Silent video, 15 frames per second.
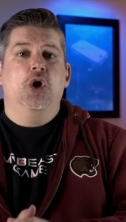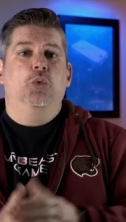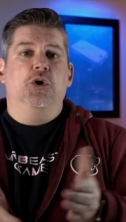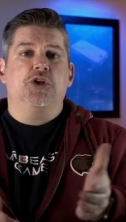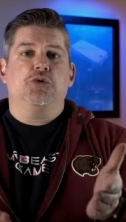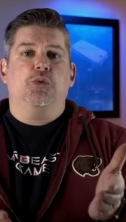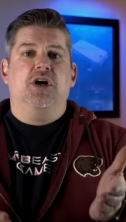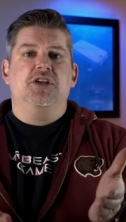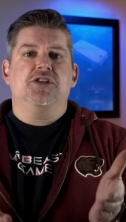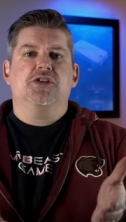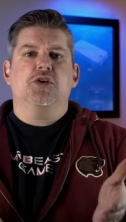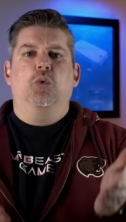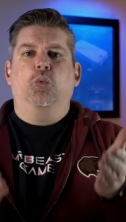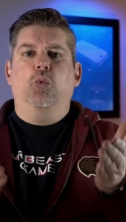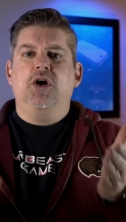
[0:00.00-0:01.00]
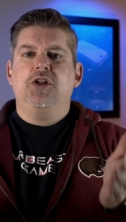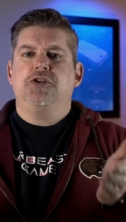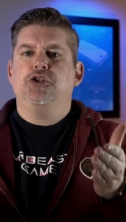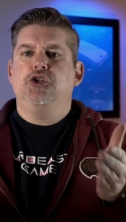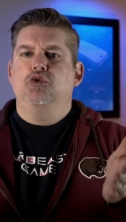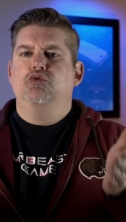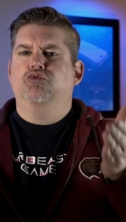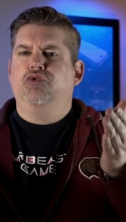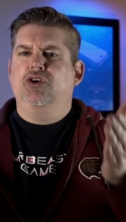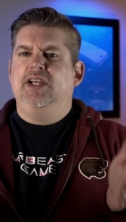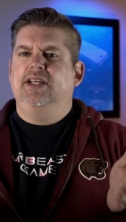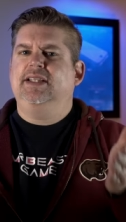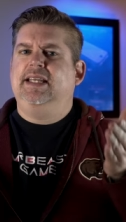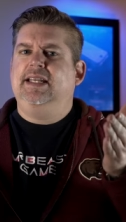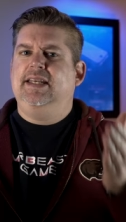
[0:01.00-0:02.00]
which was, what do you
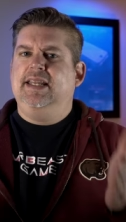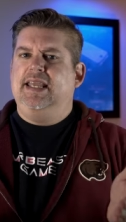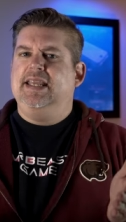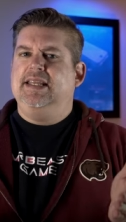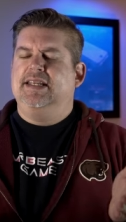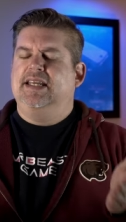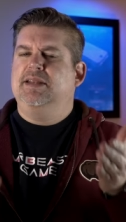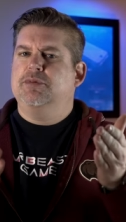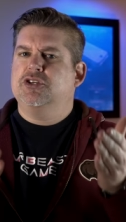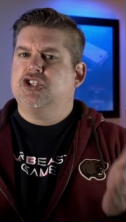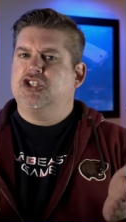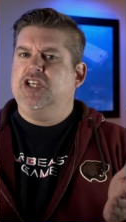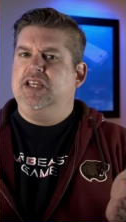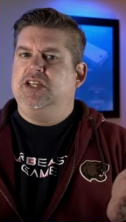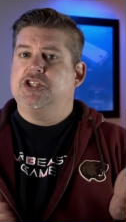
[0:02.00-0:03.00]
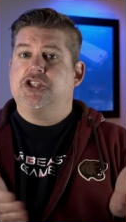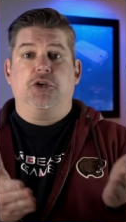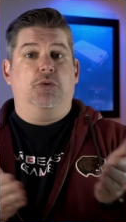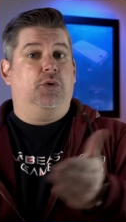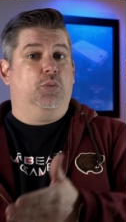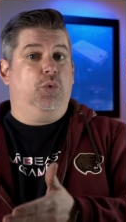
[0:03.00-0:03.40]
really need in a machine so it